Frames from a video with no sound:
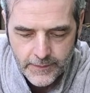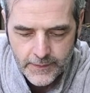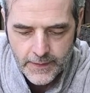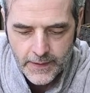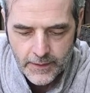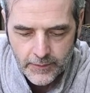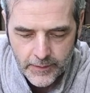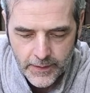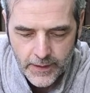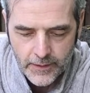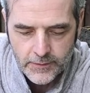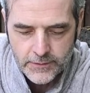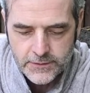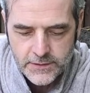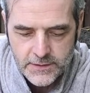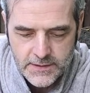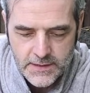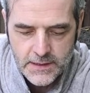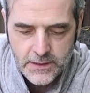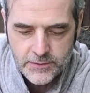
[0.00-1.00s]
There we go.
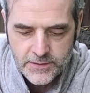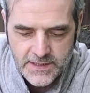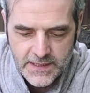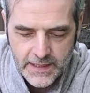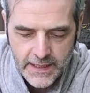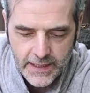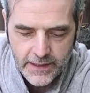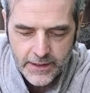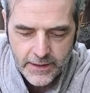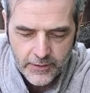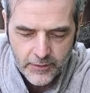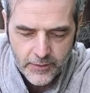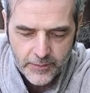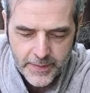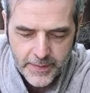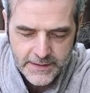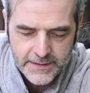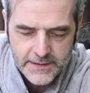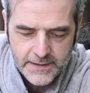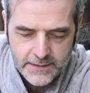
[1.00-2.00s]
Just loosen it out a
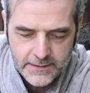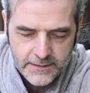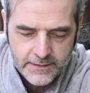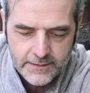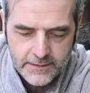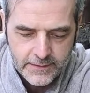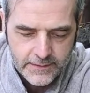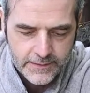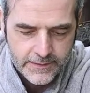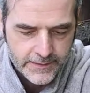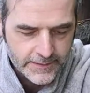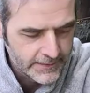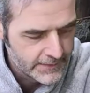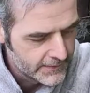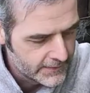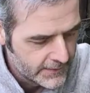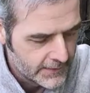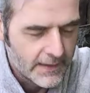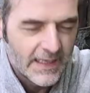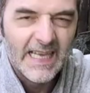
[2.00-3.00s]
bit.
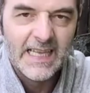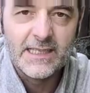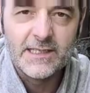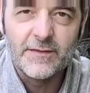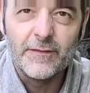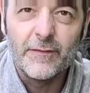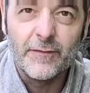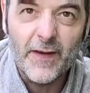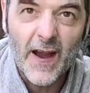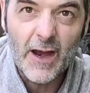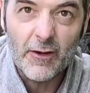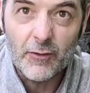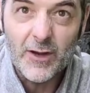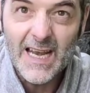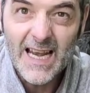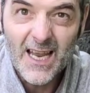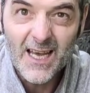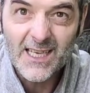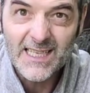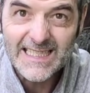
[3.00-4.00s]
It's very
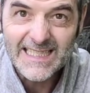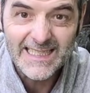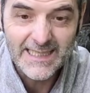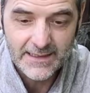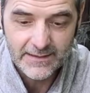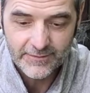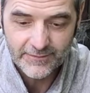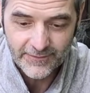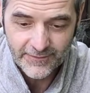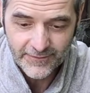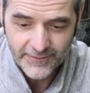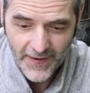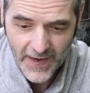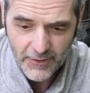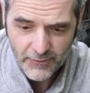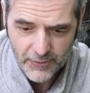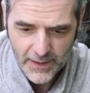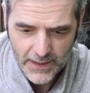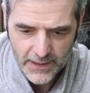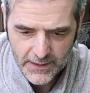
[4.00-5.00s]
light.
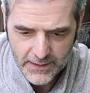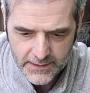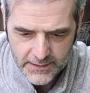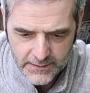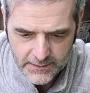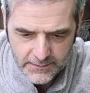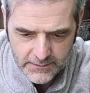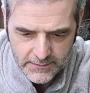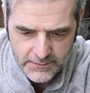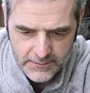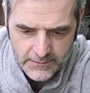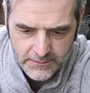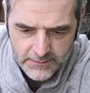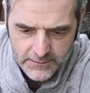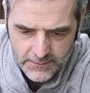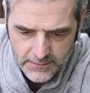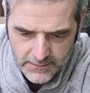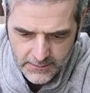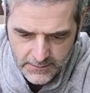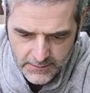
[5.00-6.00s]
Very light.
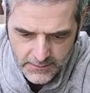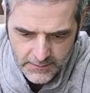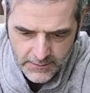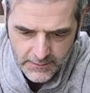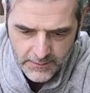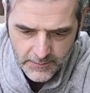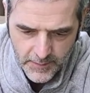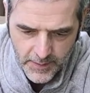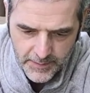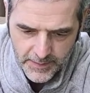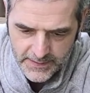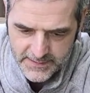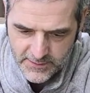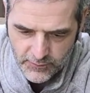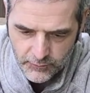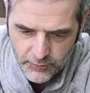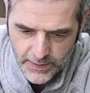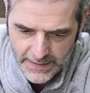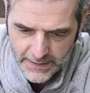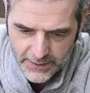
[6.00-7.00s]
Maybe that's a
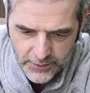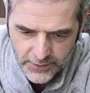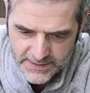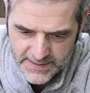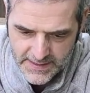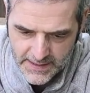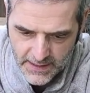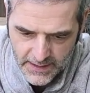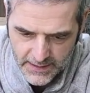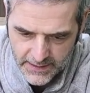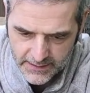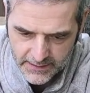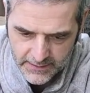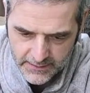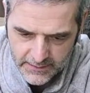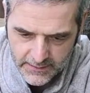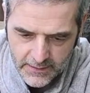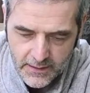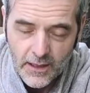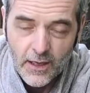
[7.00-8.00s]
really good sign.
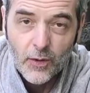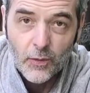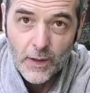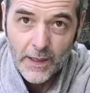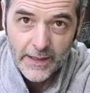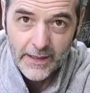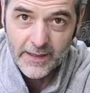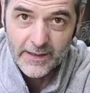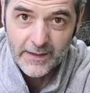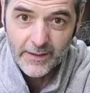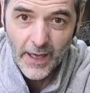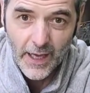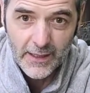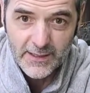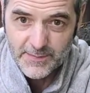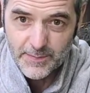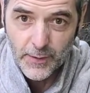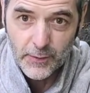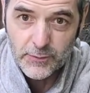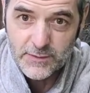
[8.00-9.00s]
Well, I
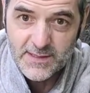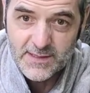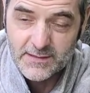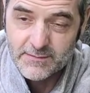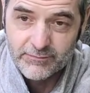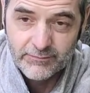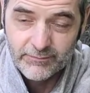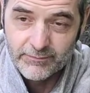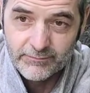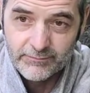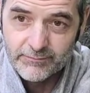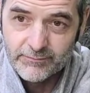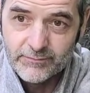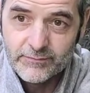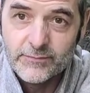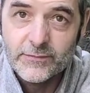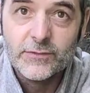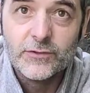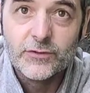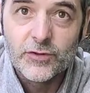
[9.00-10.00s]
suppose
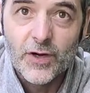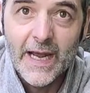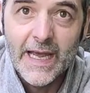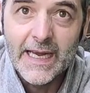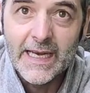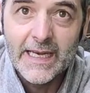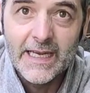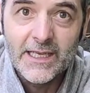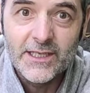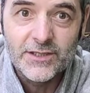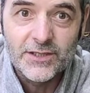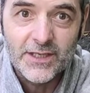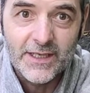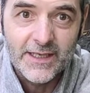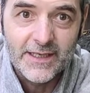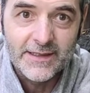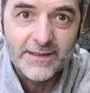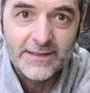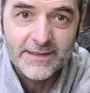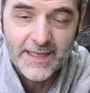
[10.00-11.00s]
drainage
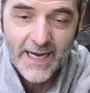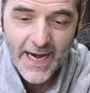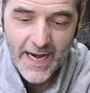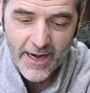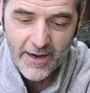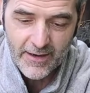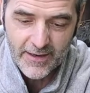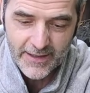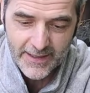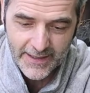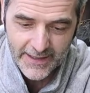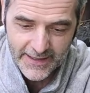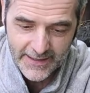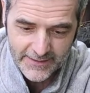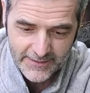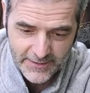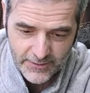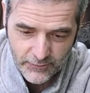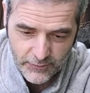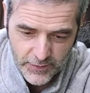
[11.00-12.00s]
and air can get to
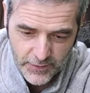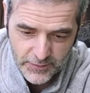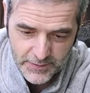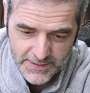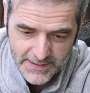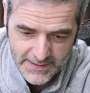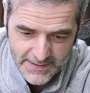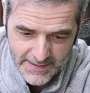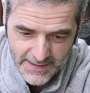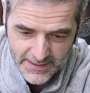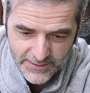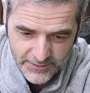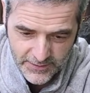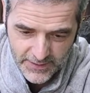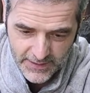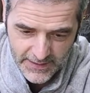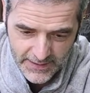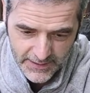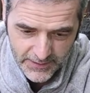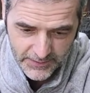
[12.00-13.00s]
the roots, etc.
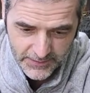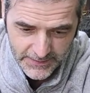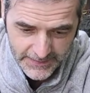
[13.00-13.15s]
You know.